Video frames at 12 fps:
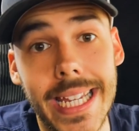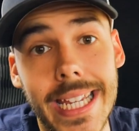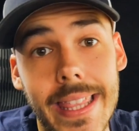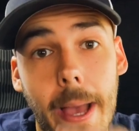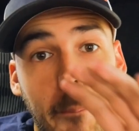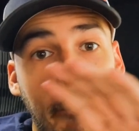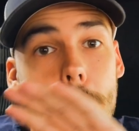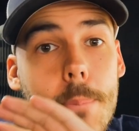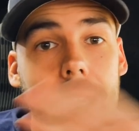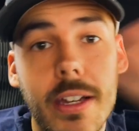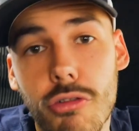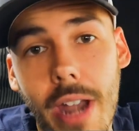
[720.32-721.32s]
Hit that
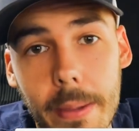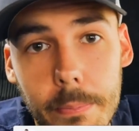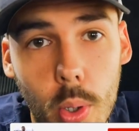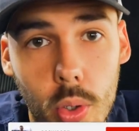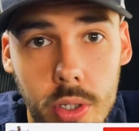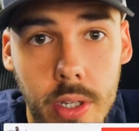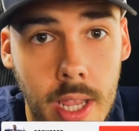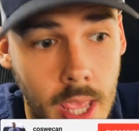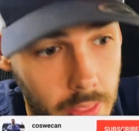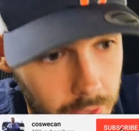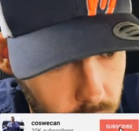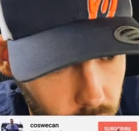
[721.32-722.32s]
big red button
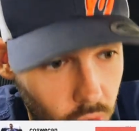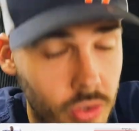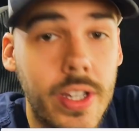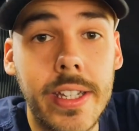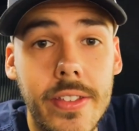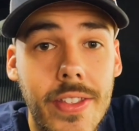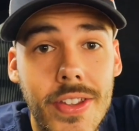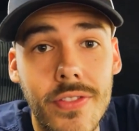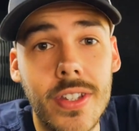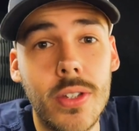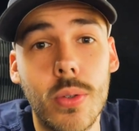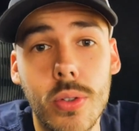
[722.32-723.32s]
that's underneath this
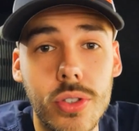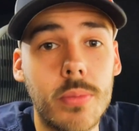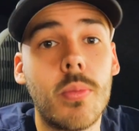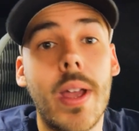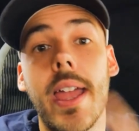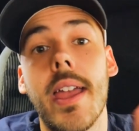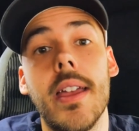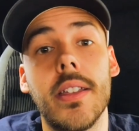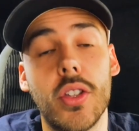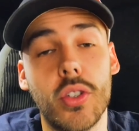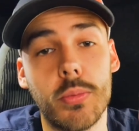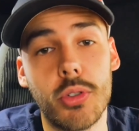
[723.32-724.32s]
video somewhere
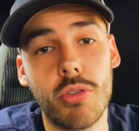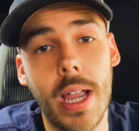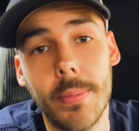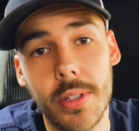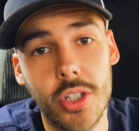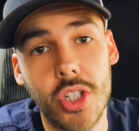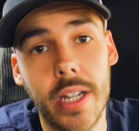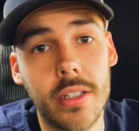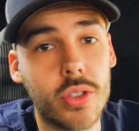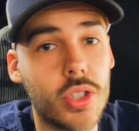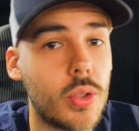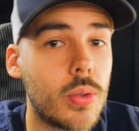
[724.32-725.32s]
to subscribe to the
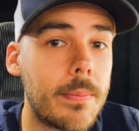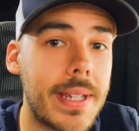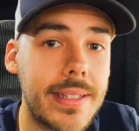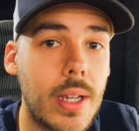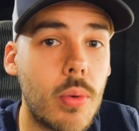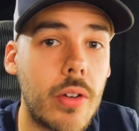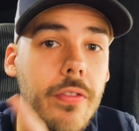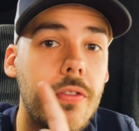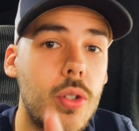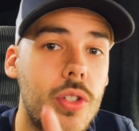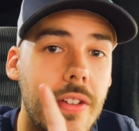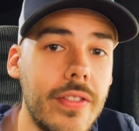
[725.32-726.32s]
channel so you don't miss out on future